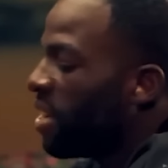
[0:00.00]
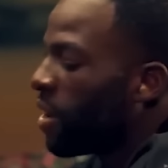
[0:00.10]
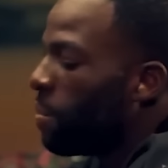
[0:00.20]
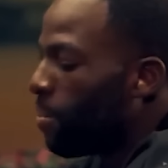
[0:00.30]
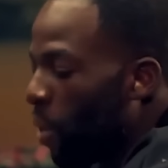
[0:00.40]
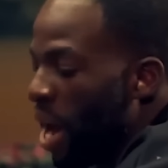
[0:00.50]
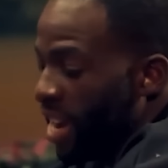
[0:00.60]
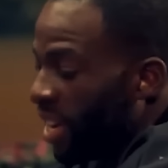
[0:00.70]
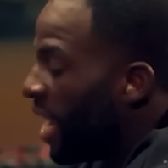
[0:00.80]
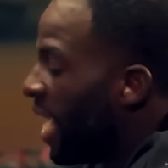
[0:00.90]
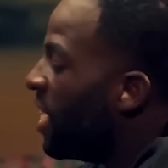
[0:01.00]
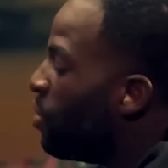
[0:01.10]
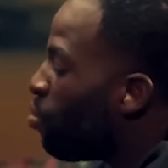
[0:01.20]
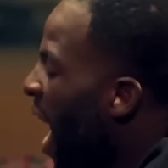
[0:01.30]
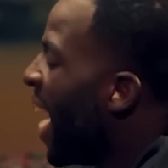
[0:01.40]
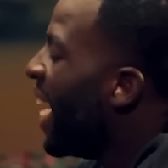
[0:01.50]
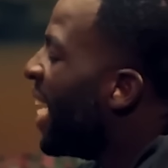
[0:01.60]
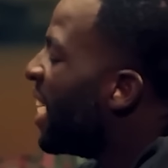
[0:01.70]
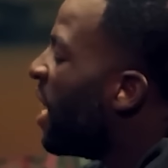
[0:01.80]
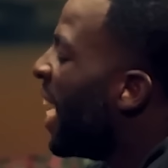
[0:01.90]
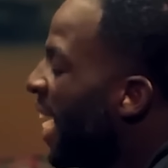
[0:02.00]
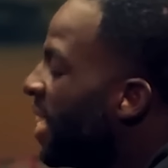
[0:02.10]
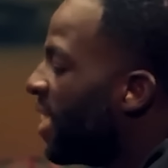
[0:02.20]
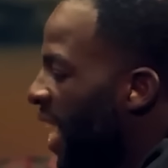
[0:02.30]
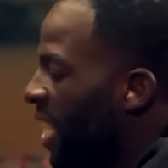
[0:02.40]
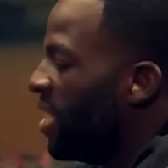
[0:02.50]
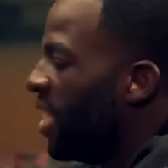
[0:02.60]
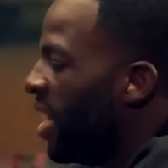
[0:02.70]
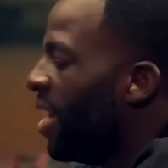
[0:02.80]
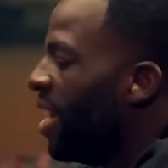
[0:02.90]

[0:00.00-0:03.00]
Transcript: took a break and right in the heat of that shit.